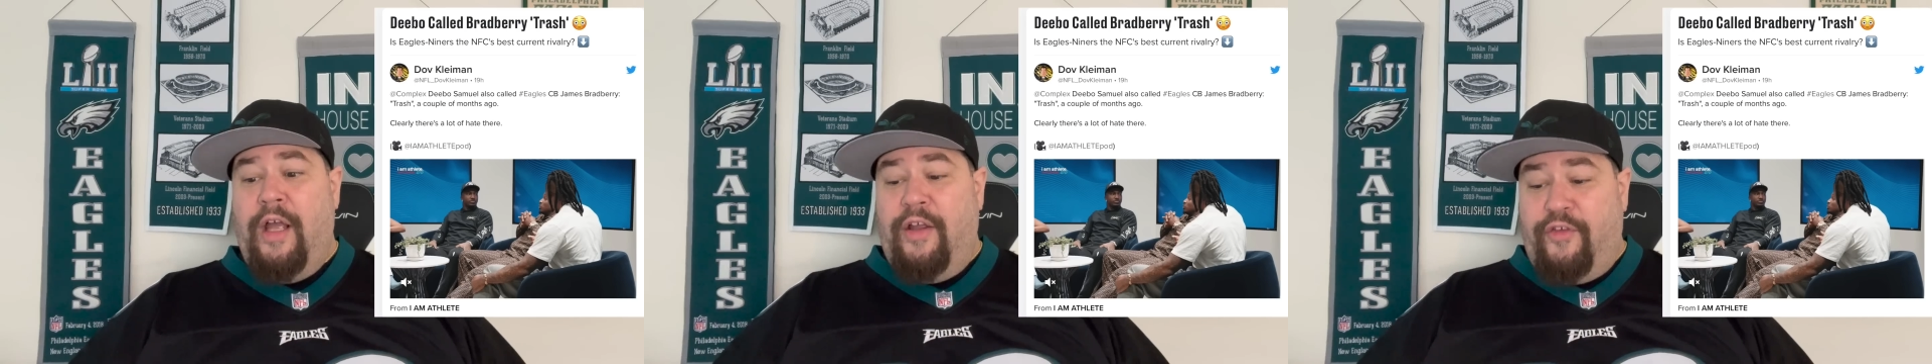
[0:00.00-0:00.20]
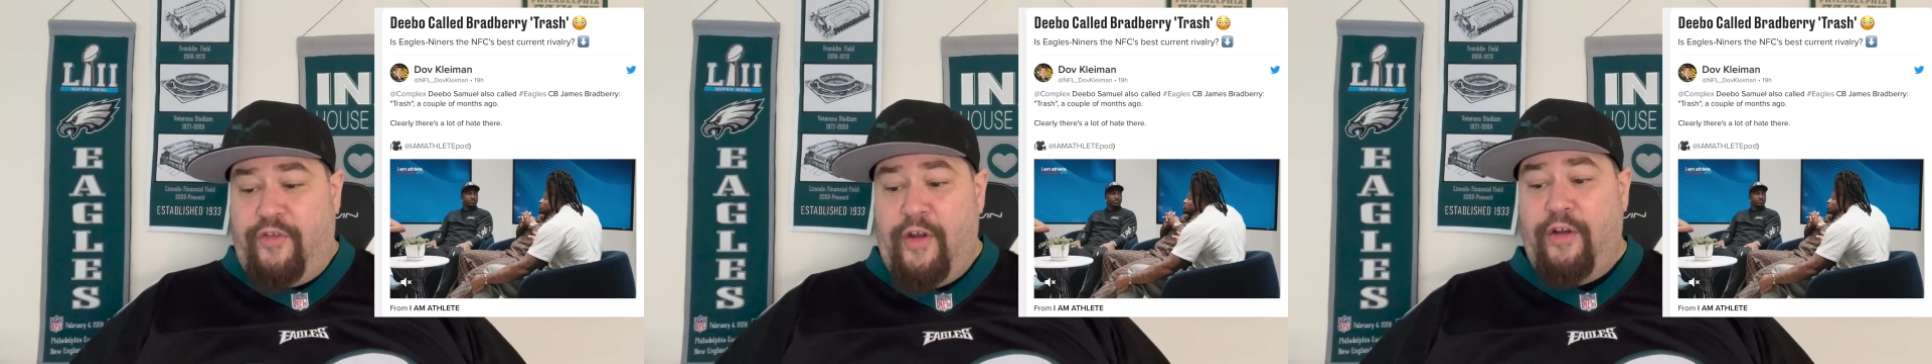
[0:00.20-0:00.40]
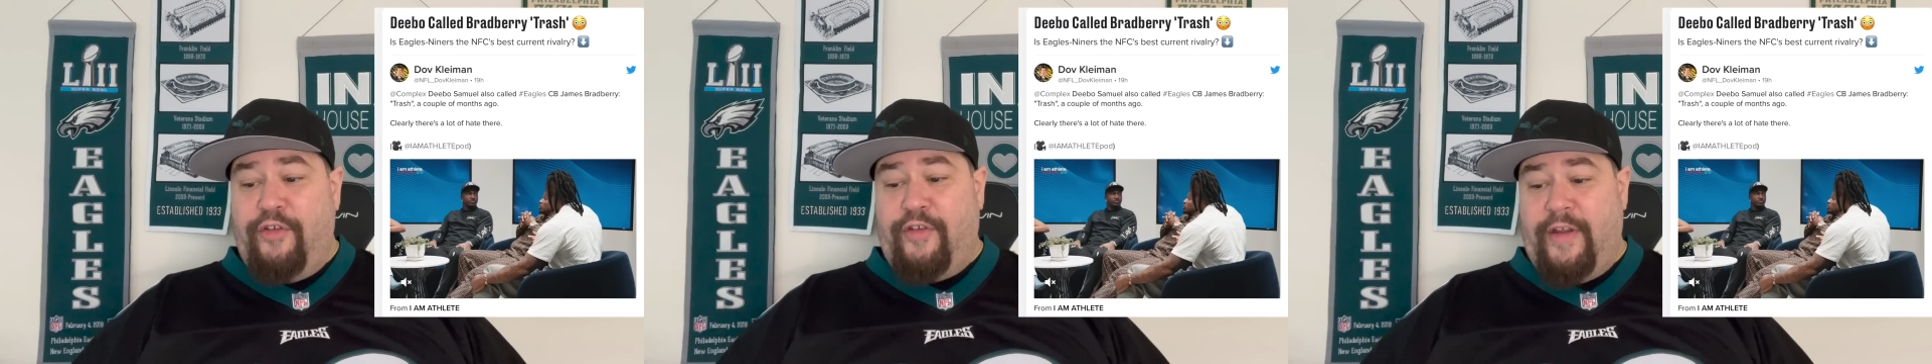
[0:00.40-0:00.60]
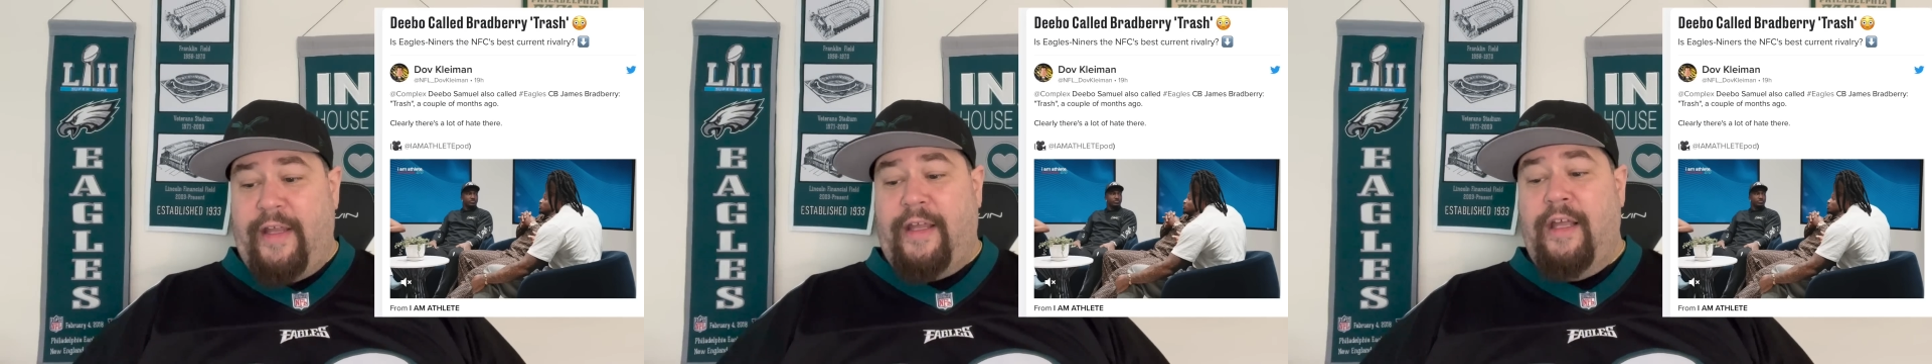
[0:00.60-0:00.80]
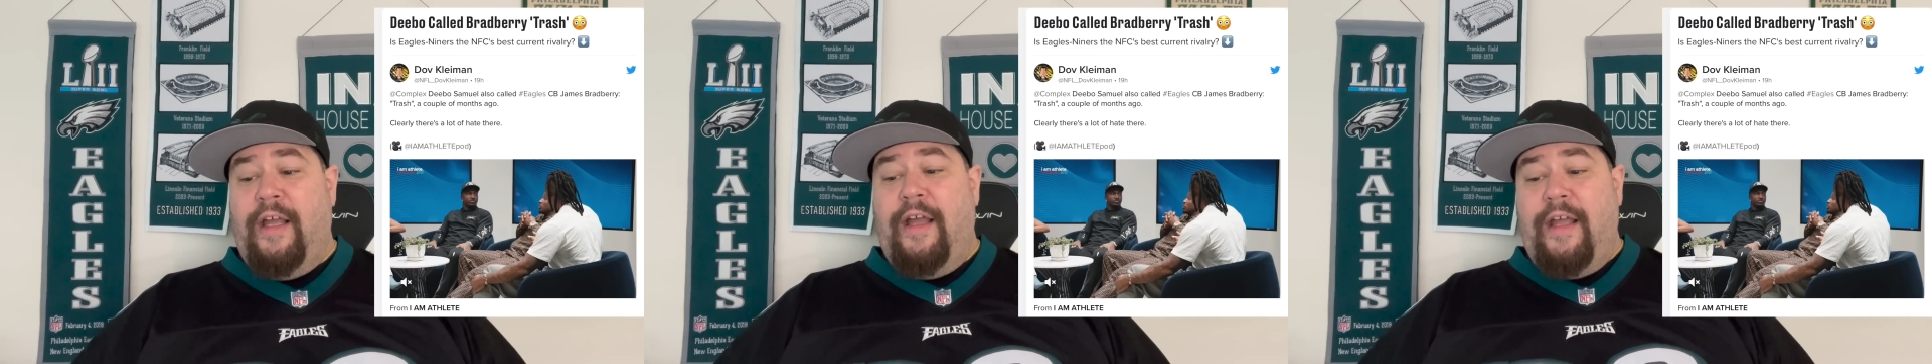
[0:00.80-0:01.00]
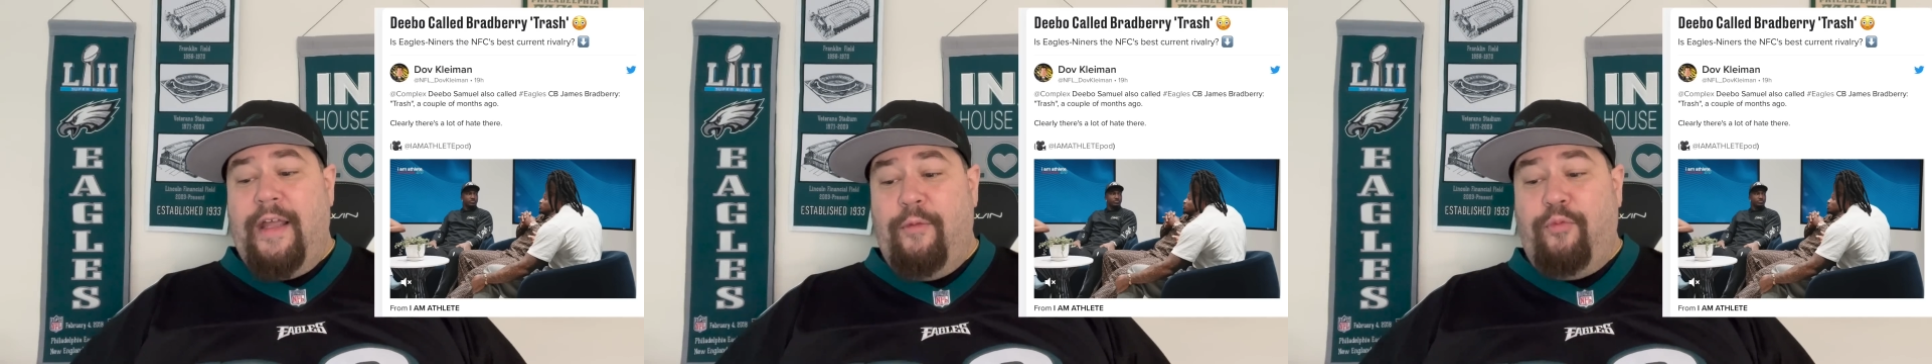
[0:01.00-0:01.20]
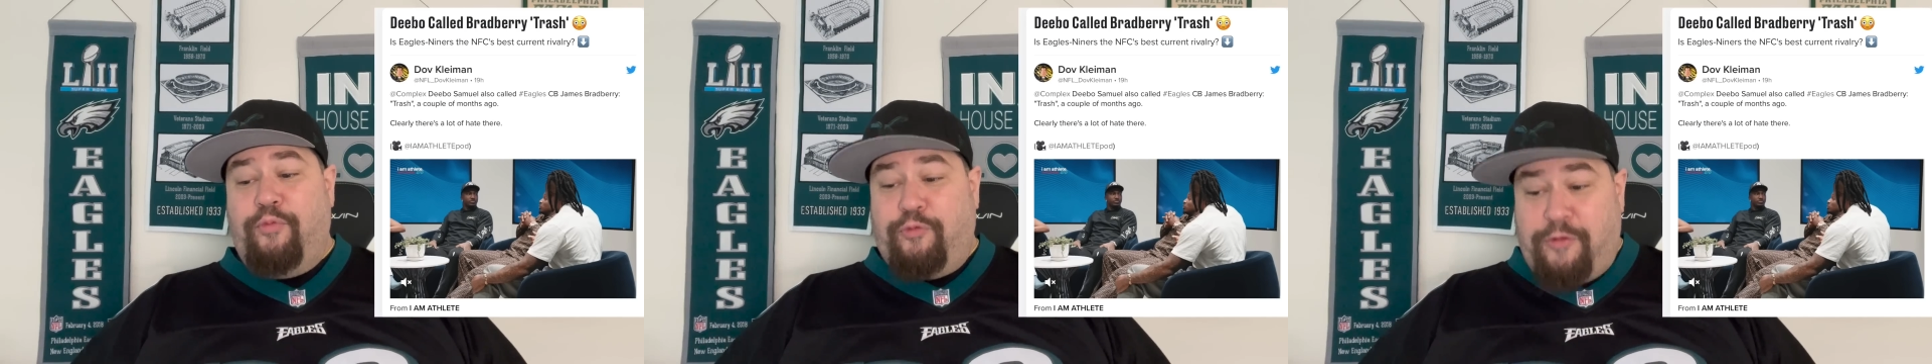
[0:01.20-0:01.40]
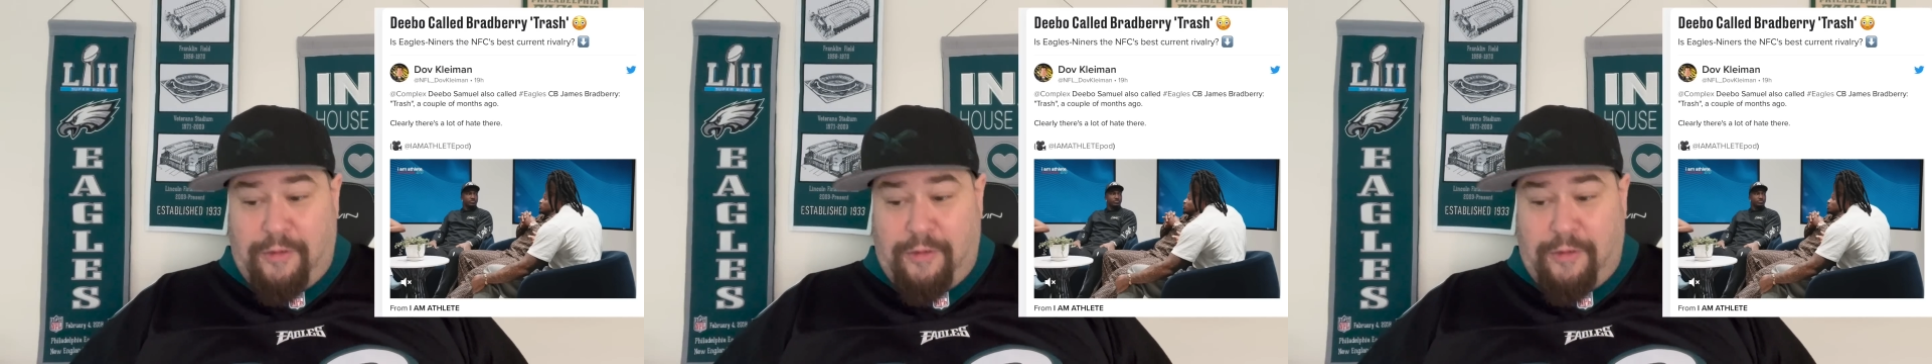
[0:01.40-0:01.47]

Seriously, he